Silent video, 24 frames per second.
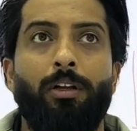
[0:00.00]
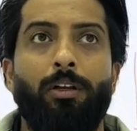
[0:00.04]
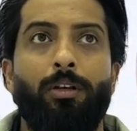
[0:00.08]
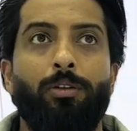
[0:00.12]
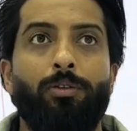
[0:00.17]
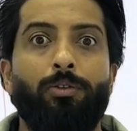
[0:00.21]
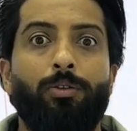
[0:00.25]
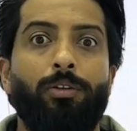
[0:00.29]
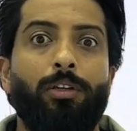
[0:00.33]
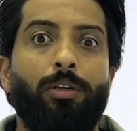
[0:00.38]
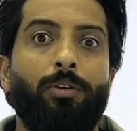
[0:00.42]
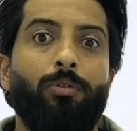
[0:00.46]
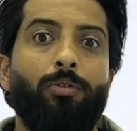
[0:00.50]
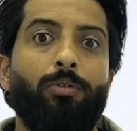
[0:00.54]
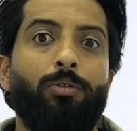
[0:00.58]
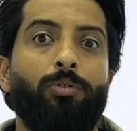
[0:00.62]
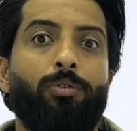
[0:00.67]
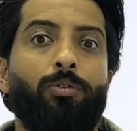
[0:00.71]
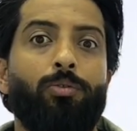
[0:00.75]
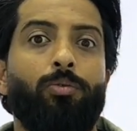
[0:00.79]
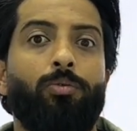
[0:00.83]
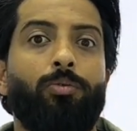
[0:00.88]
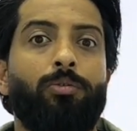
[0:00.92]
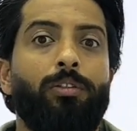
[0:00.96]
So they're going to
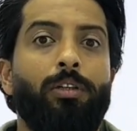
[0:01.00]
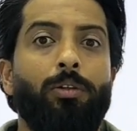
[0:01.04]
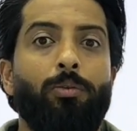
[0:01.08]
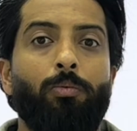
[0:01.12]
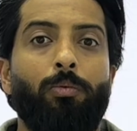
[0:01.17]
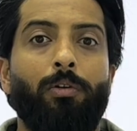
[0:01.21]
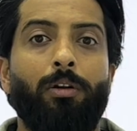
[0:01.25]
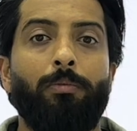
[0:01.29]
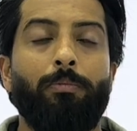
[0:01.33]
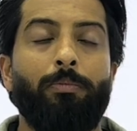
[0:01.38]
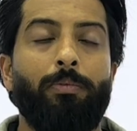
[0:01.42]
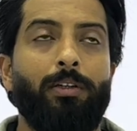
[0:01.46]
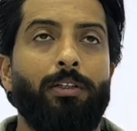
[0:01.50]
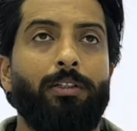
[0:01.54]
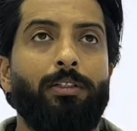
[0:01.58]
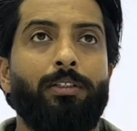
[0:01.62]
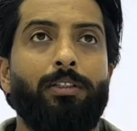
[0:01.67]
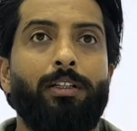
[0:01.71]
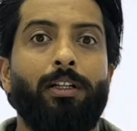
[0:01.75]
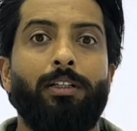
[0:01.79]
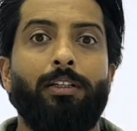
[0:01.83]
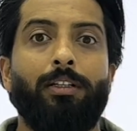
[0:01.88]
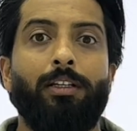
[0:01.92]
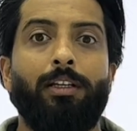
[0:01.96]
choose that one place
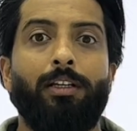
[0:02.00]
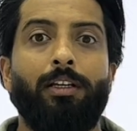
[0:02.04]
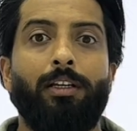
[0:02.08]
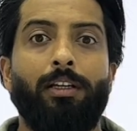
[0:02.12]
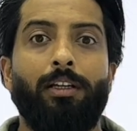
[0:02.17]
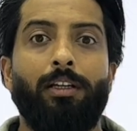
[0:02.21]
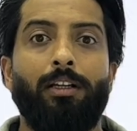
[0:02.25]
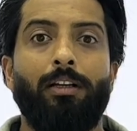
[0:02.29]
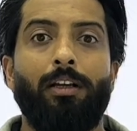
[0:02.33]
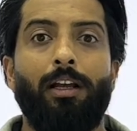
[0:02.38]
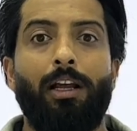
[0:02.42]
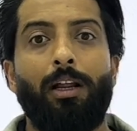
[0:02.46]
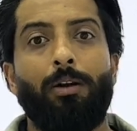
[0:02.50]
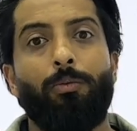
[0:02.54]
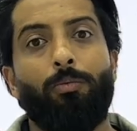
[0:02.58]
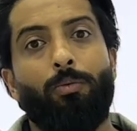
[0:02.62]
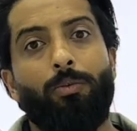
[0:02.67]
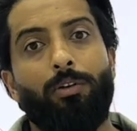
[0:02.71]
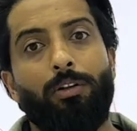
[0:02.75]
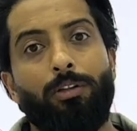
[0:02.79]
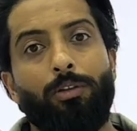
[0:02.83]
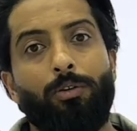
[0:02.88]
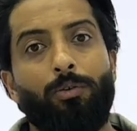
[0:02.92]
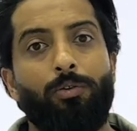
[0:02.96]
that they, and
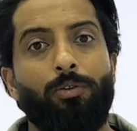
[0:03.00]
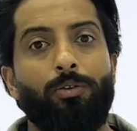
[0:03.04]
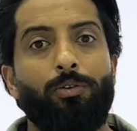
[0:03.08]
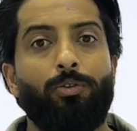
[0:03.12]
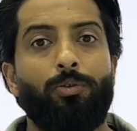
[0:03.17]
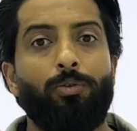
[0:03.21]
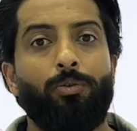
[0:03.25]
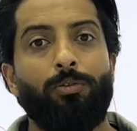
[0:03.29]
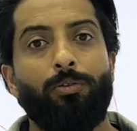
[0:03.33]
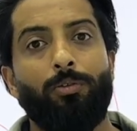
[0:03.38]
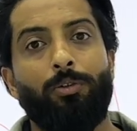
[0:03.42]
what are they going to choose?